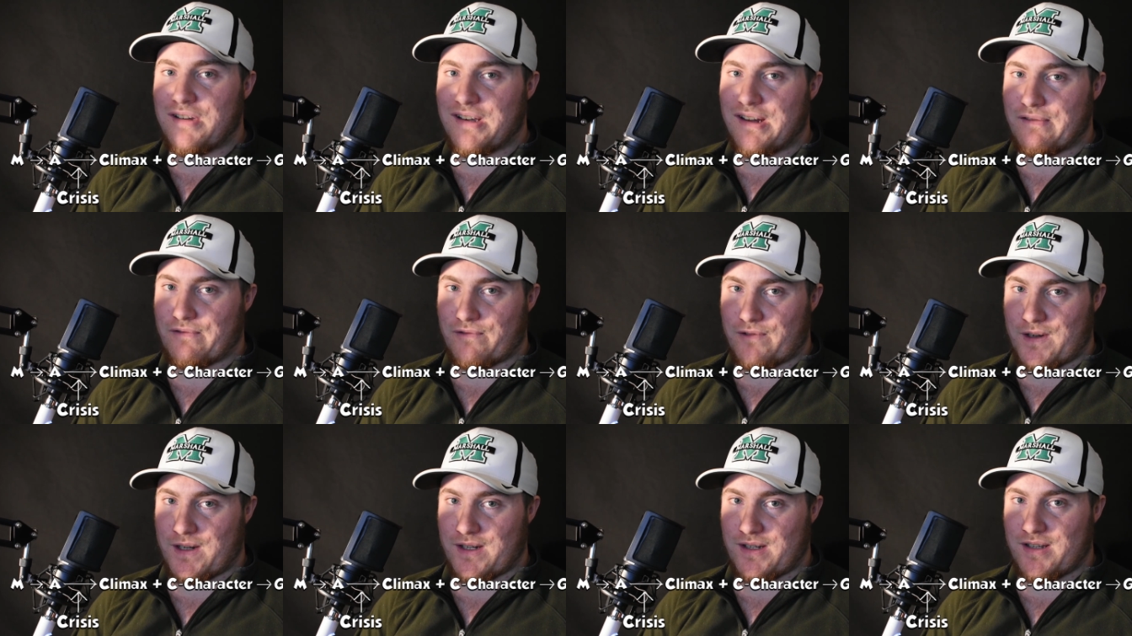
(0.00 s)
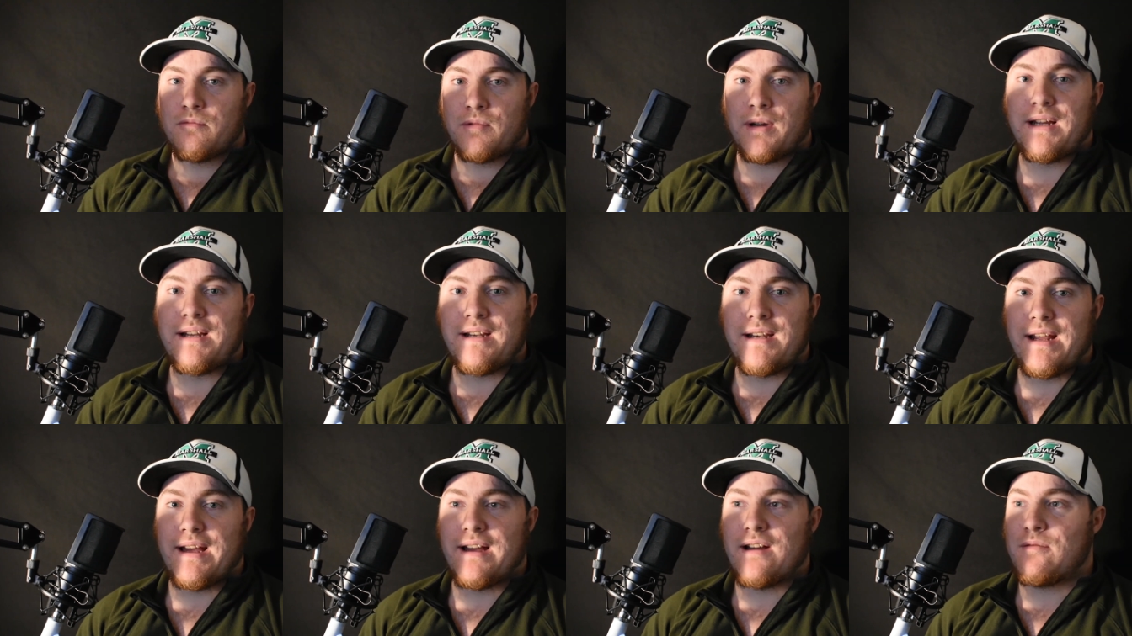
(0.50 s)
different.
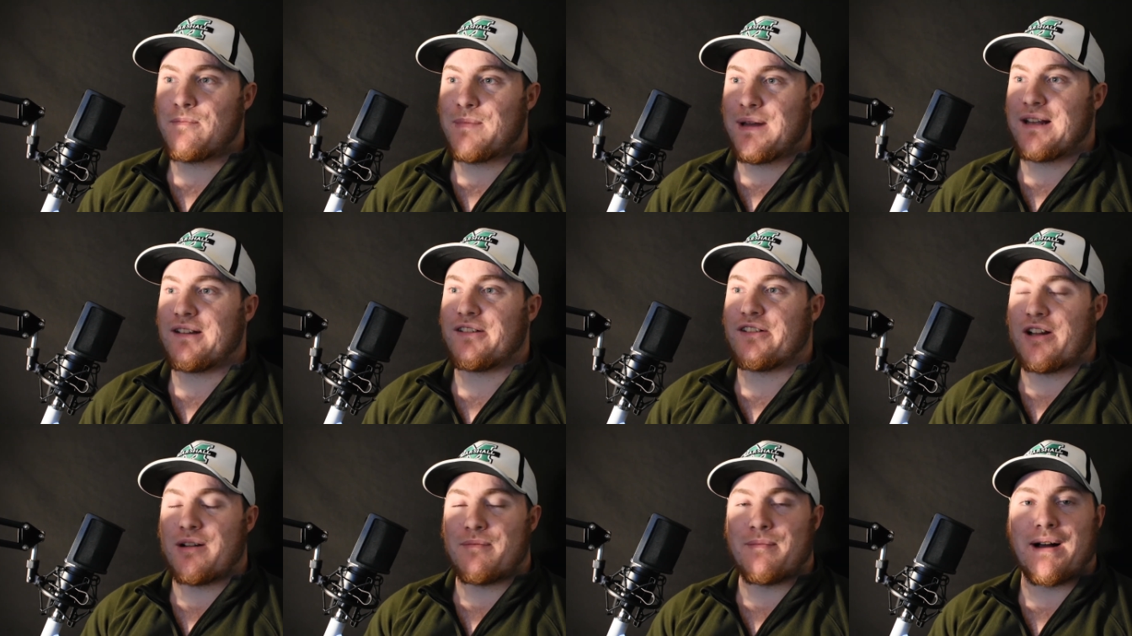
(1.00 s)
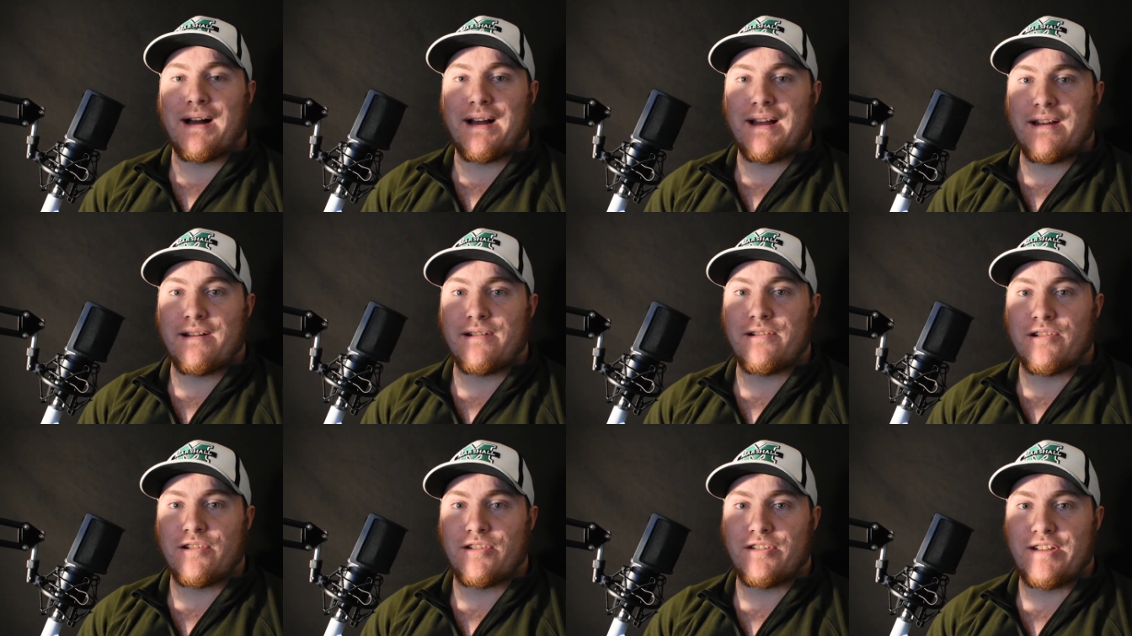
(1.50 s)
Right now, based on my
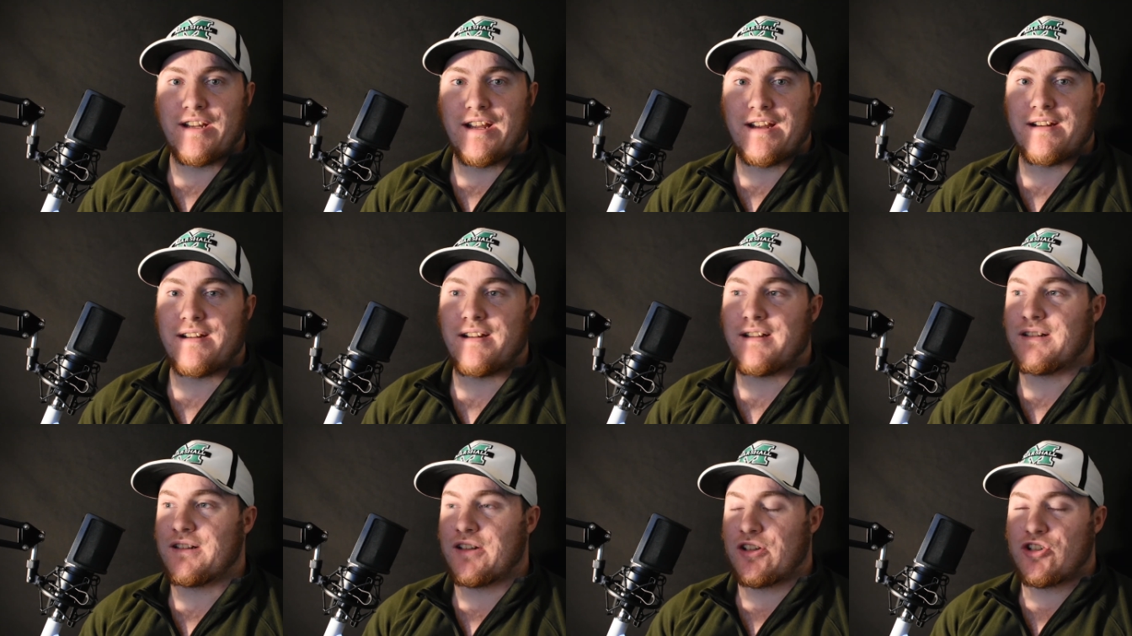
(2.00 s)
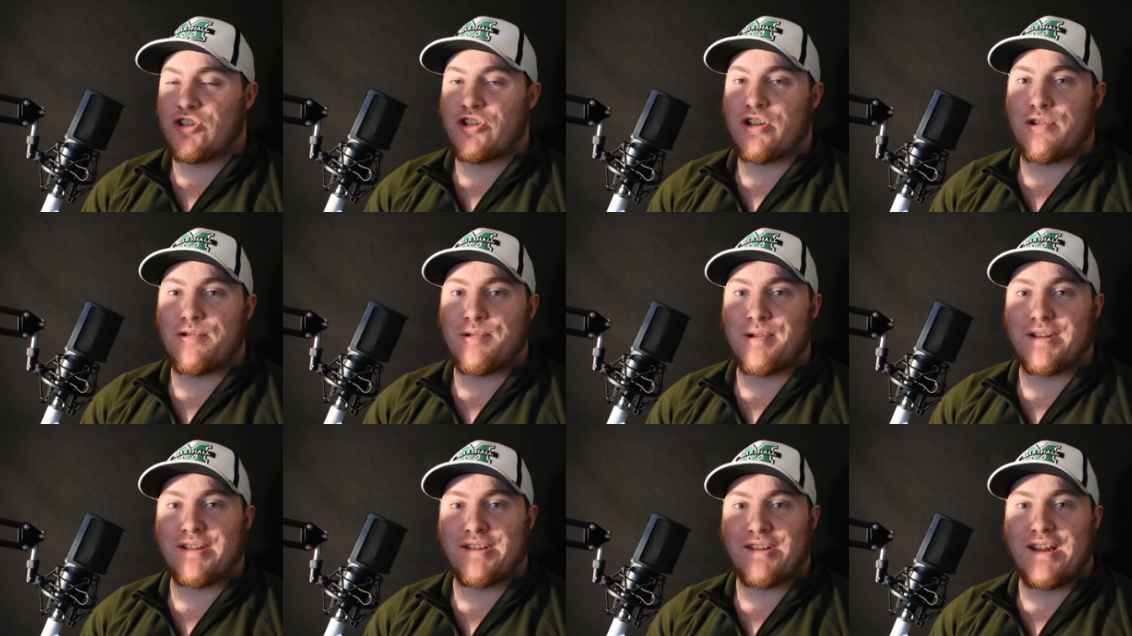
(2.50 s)
understanding, the
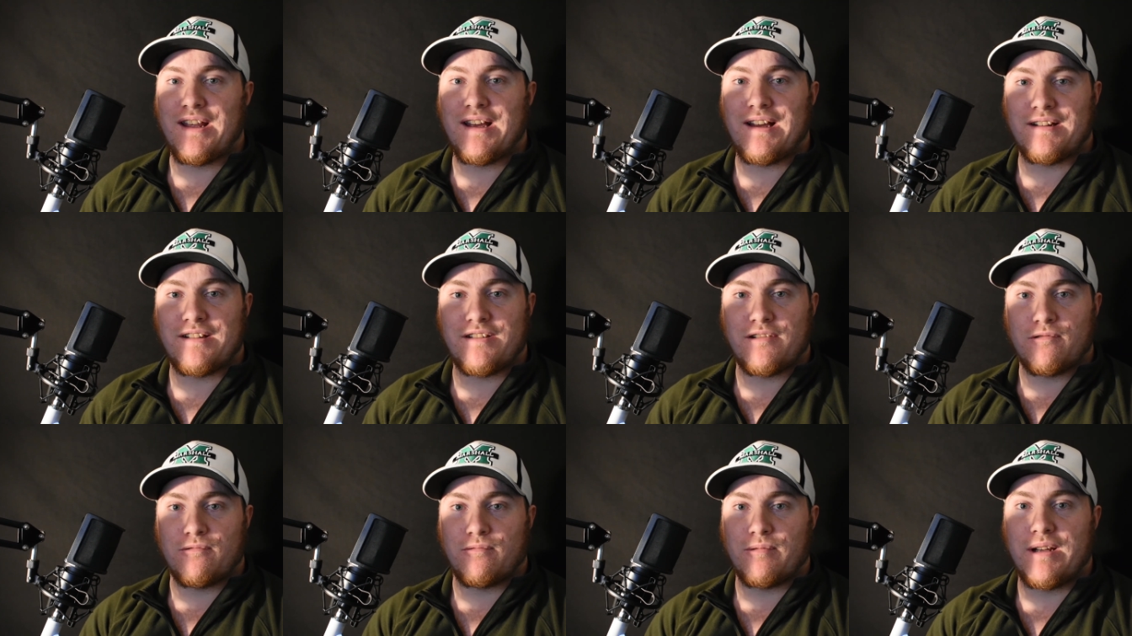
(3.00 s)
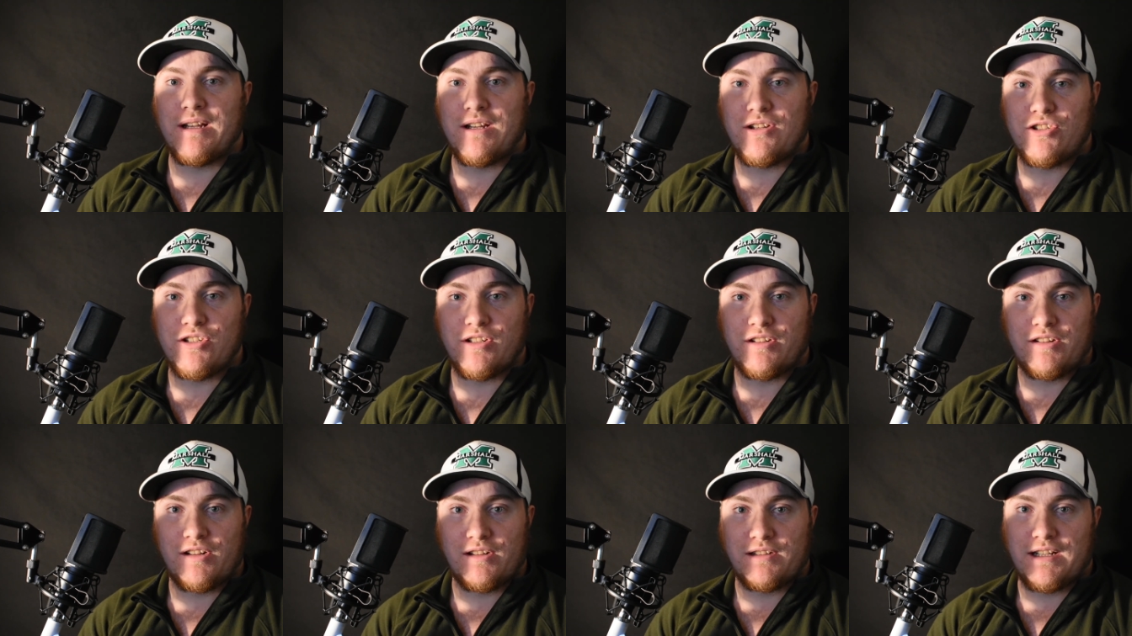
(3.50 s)
show has yet to reach
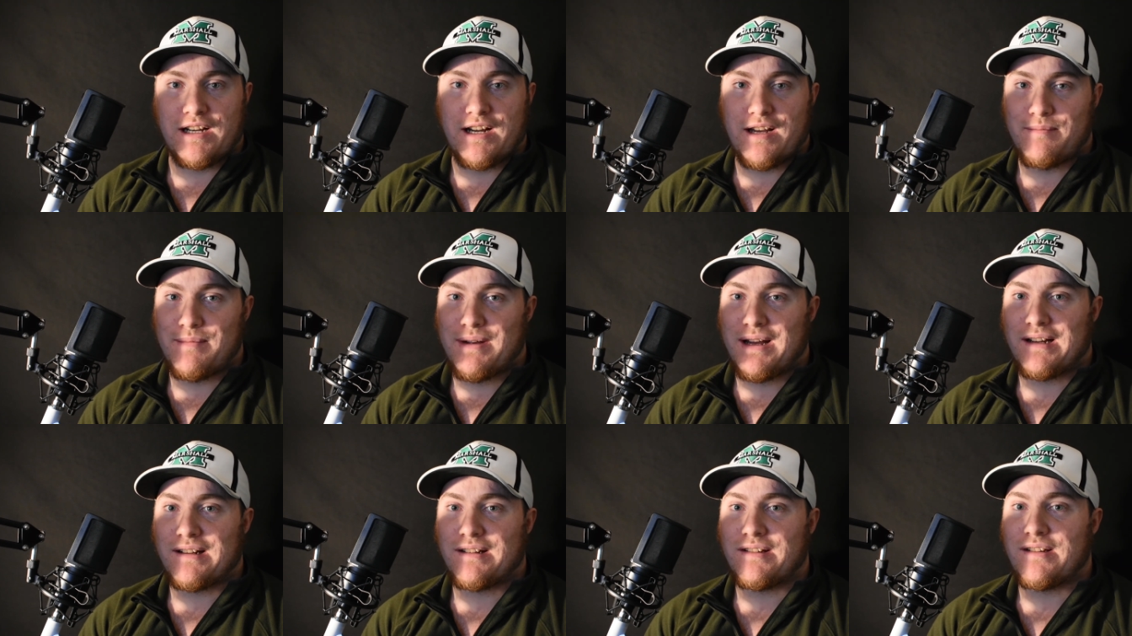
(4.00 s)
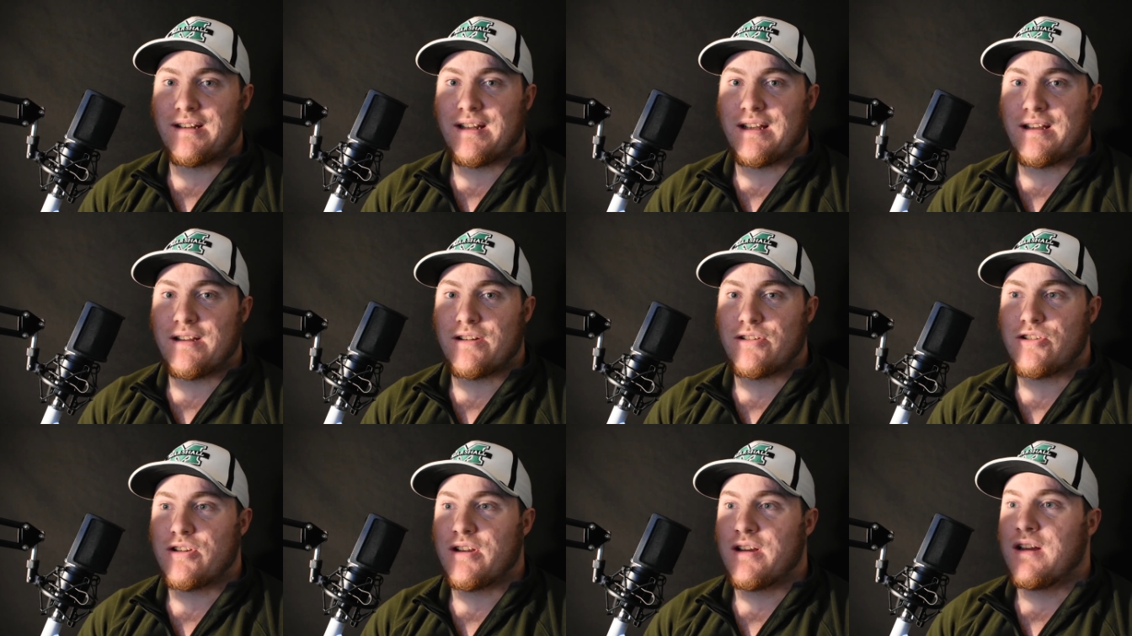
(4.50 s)
its climax
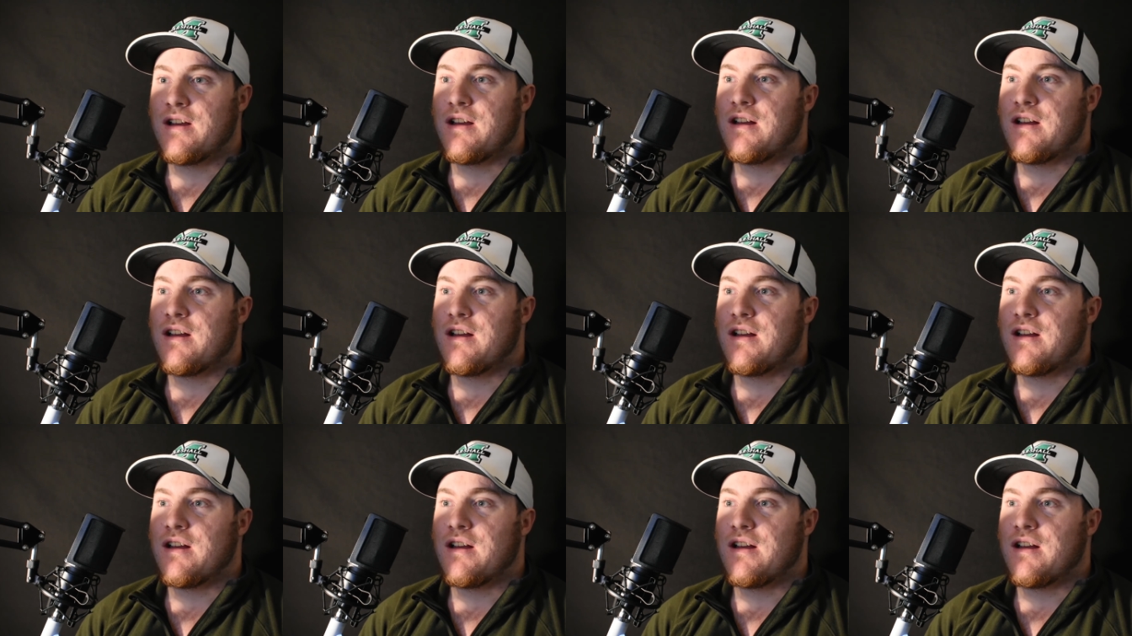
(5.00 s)
stage.